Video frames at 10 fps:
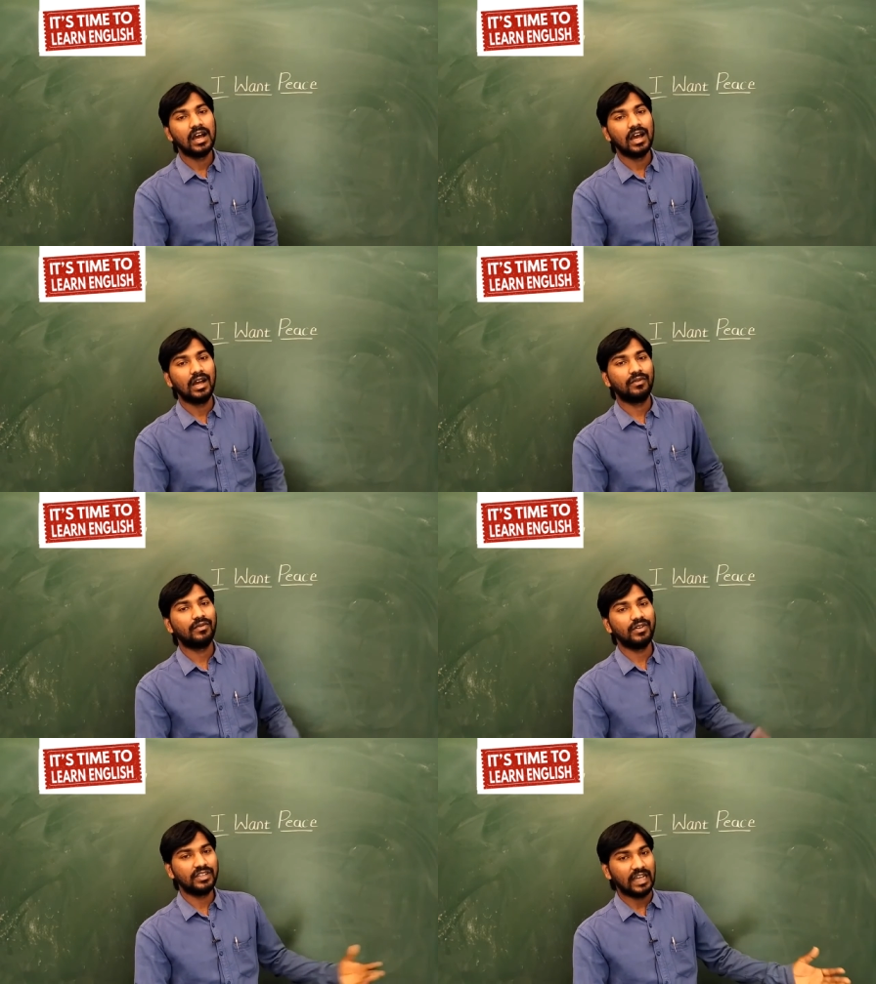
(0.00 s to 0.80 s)

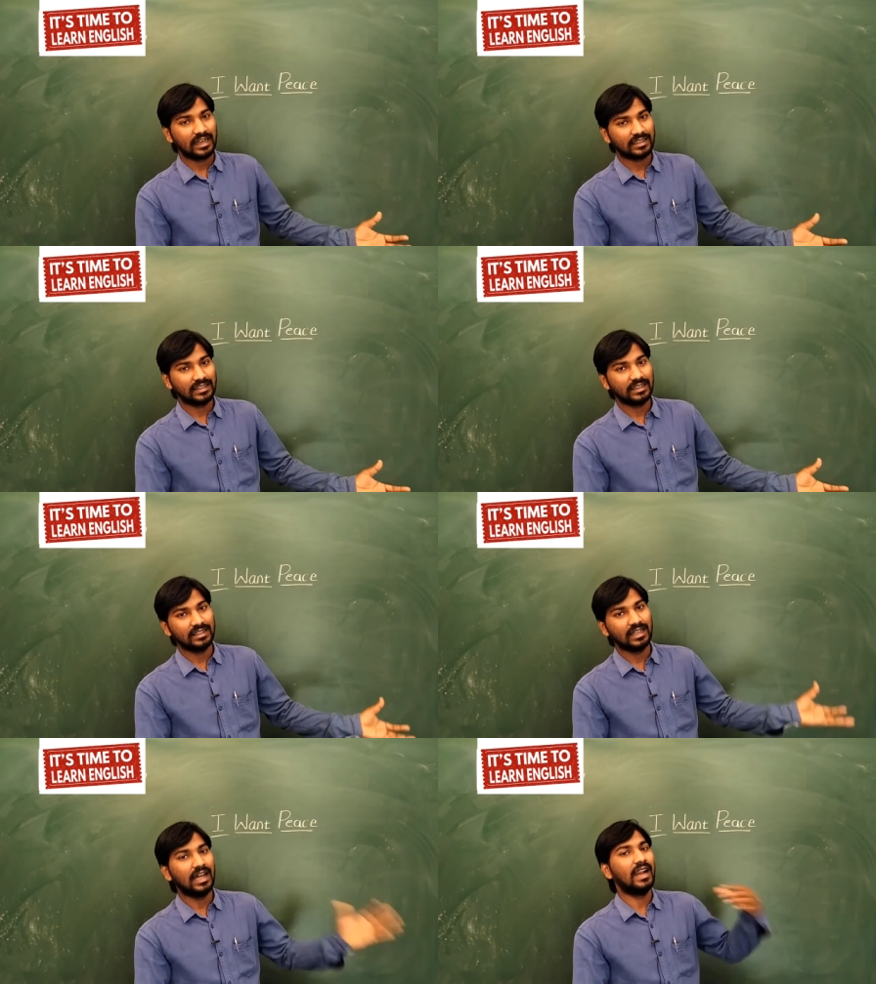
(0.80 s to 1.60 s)
for
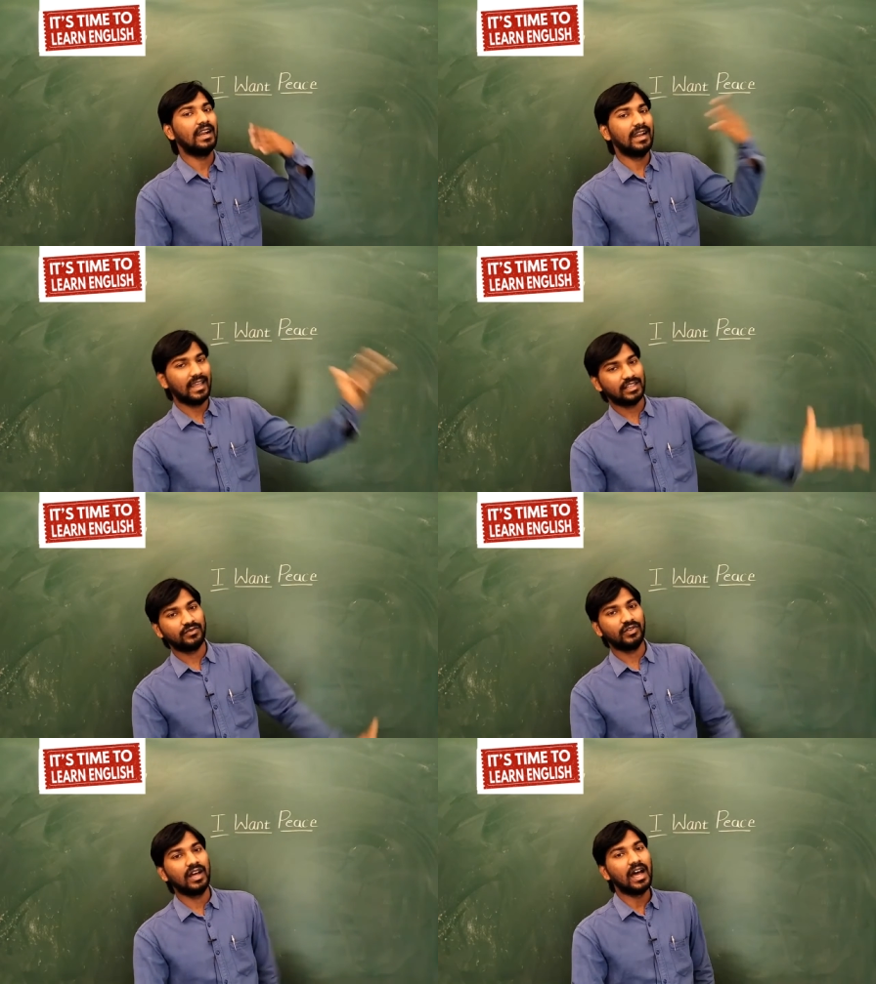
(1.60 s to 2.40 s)
jackal and
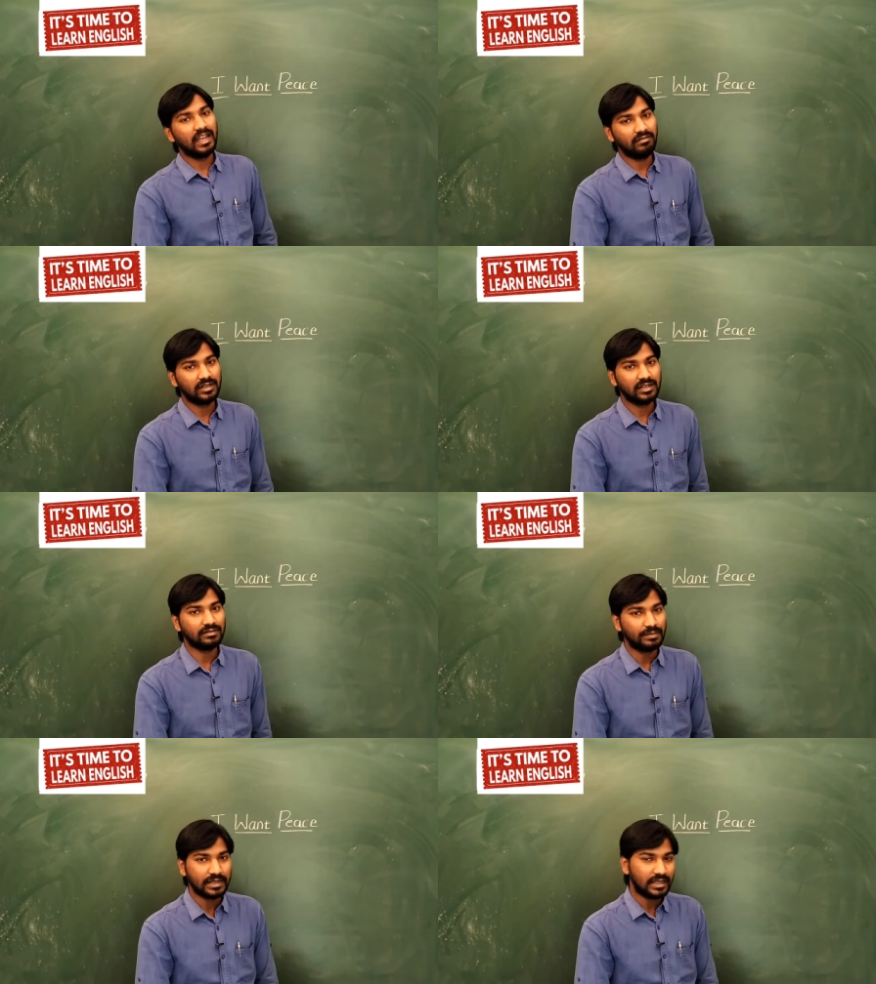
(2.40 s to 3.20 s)
next for the
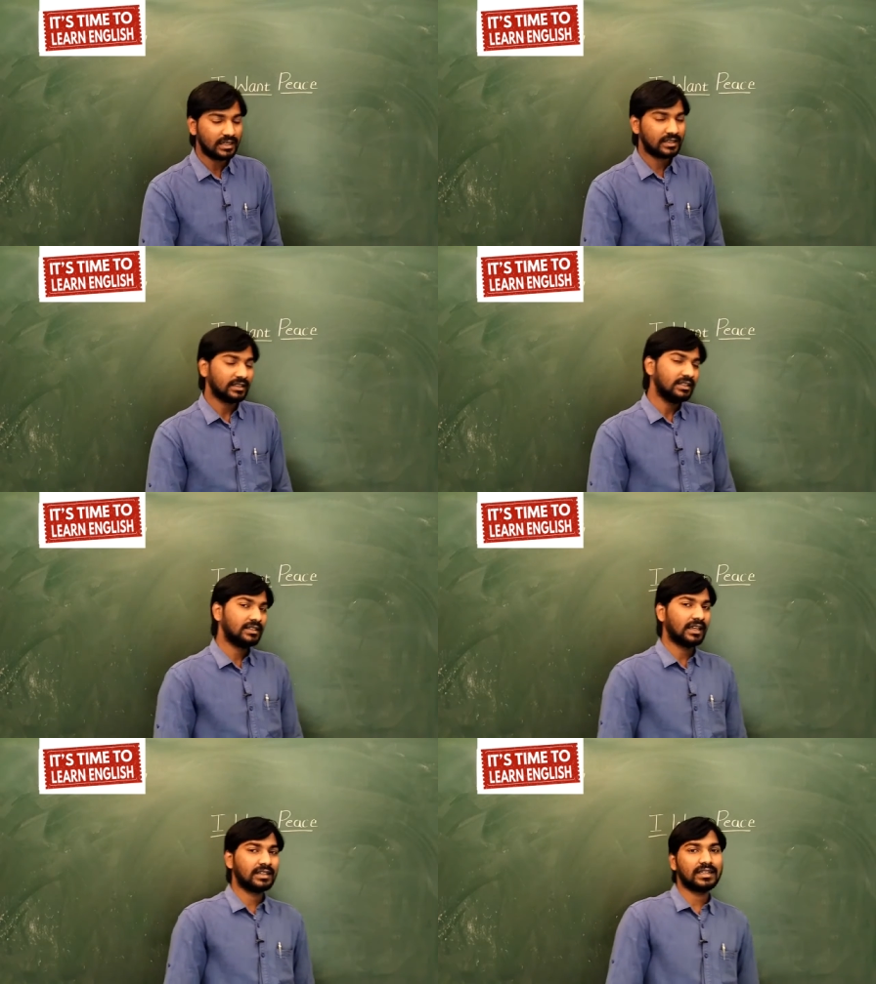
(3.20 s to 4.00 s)
animals, birds,
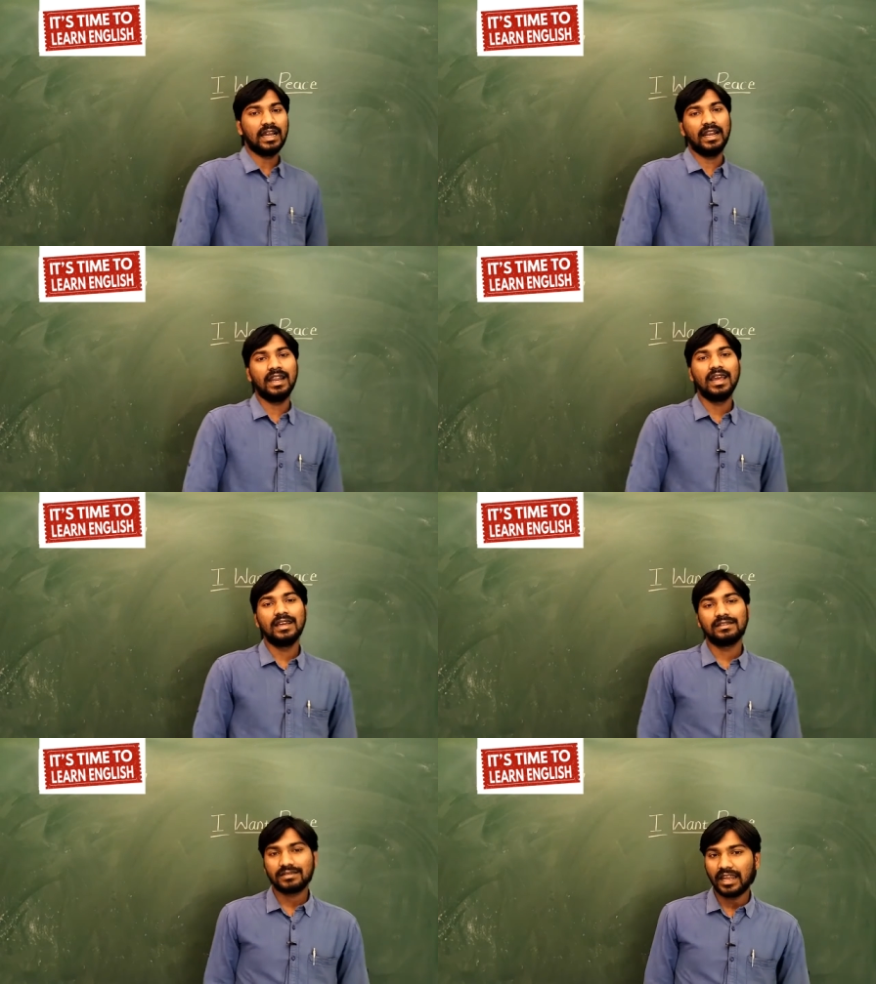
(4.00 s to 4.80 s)
insects and
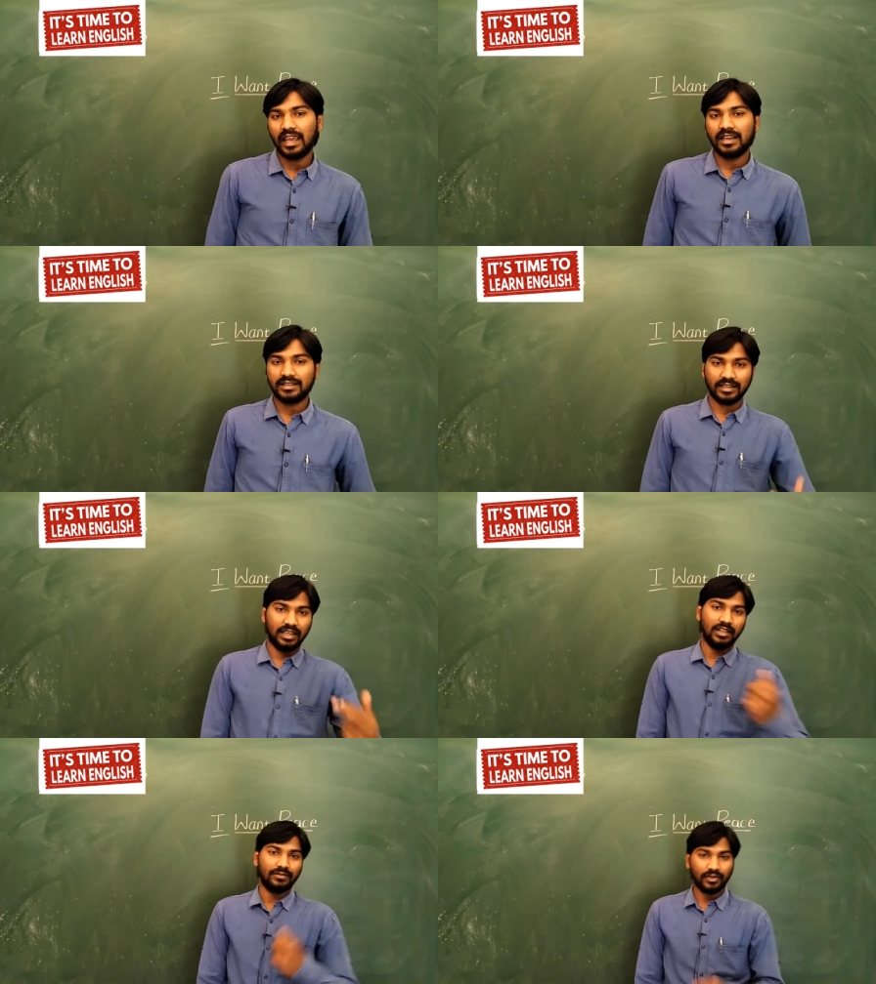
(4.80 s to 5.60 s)

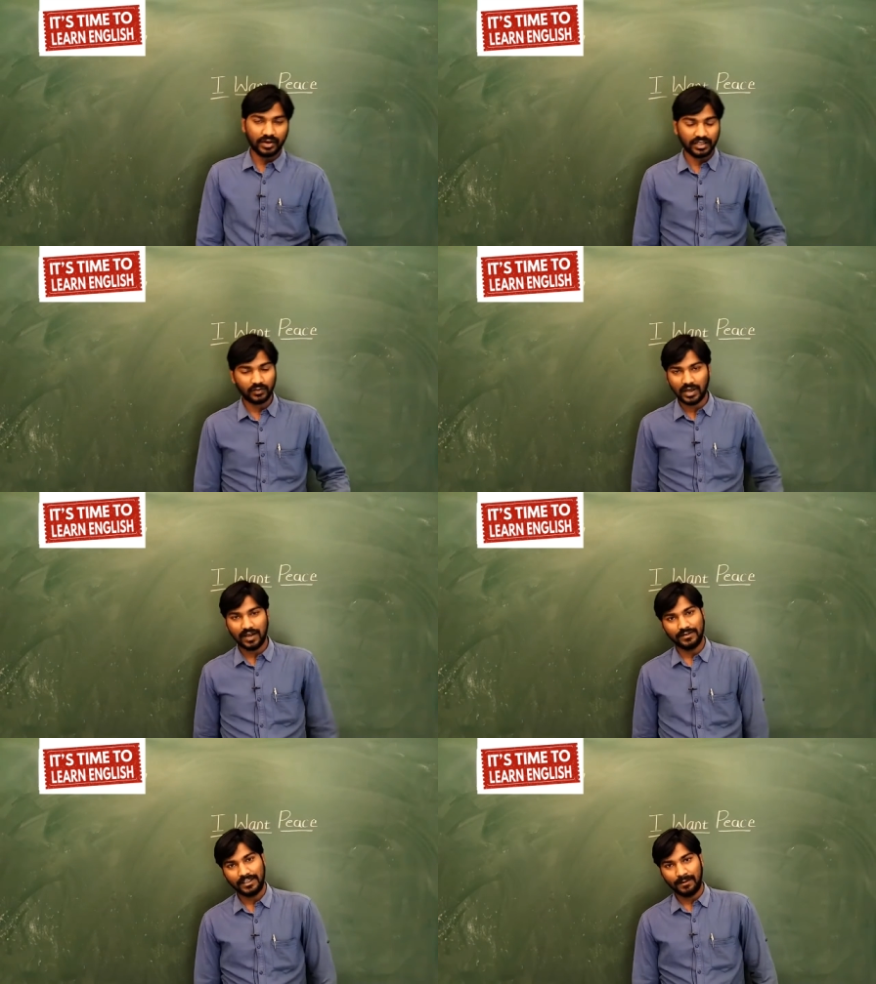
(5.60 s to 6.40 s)
snakes in the forest we
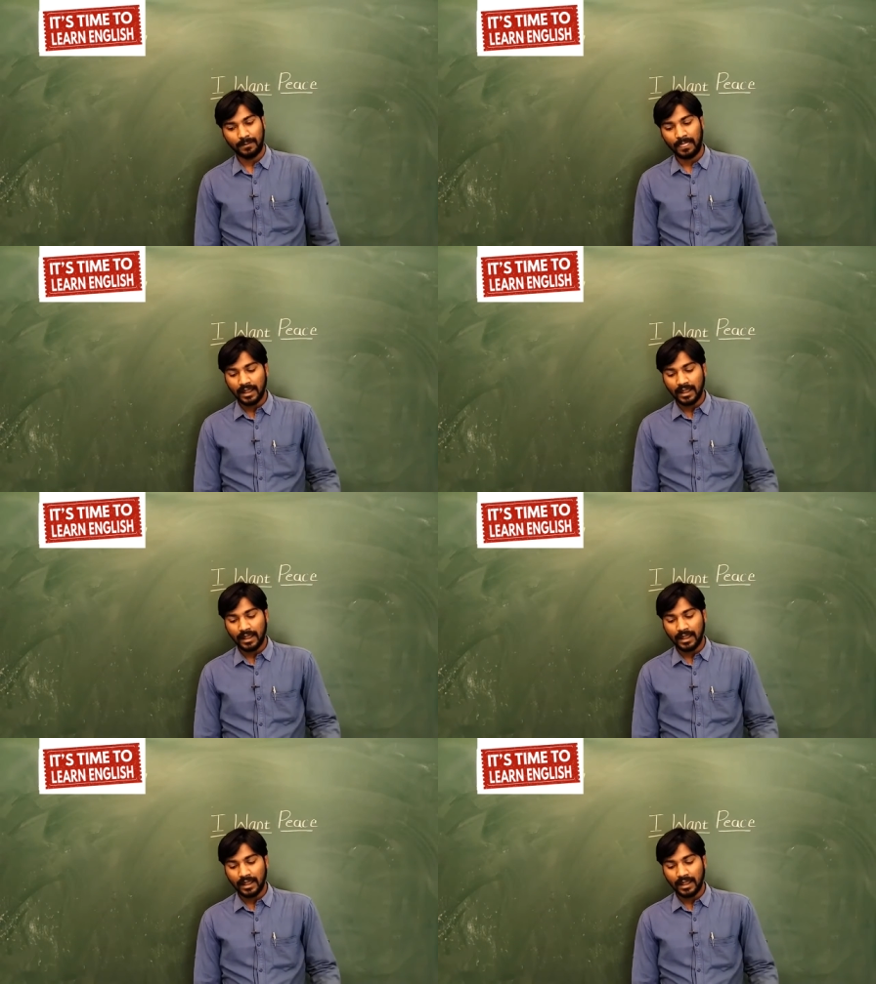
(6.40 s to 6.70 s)
have seen.